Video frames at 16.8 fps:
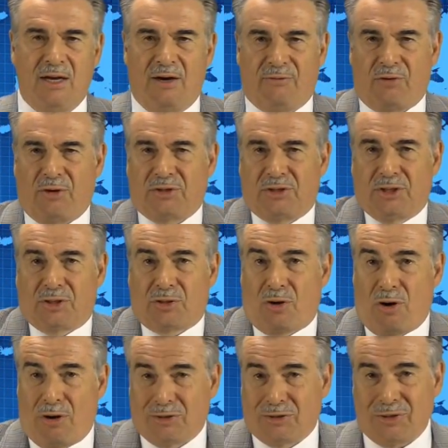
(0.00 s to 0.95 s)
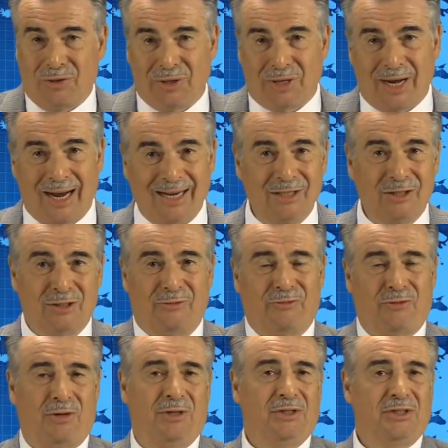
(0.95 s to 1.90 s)
Of course, this caused all kinds
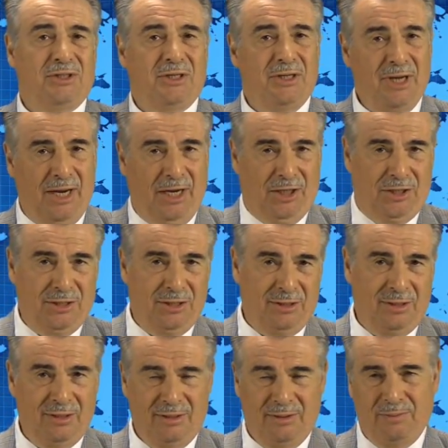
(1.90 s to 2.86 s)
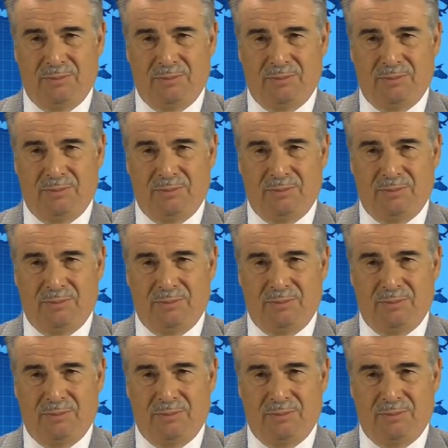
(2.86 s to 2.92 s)
of consternation.